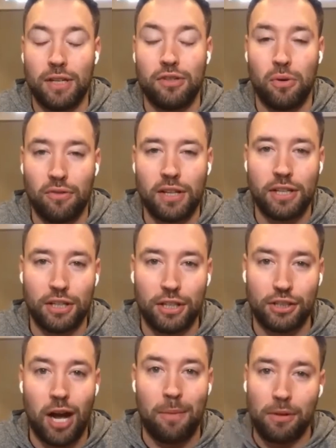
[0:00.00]
do a really good
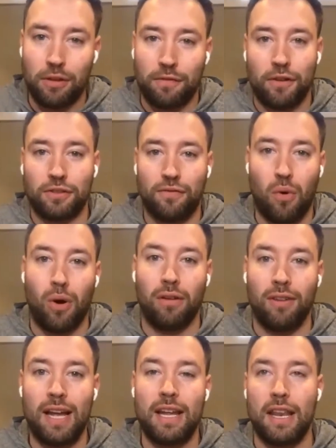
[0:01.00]
job with the first 4,
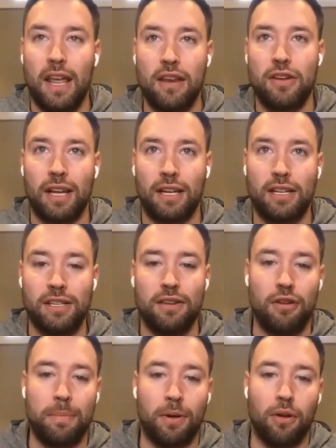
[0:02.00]
right? And then you got to continue
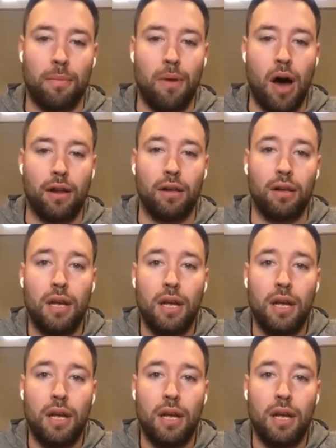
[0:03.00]
to build a model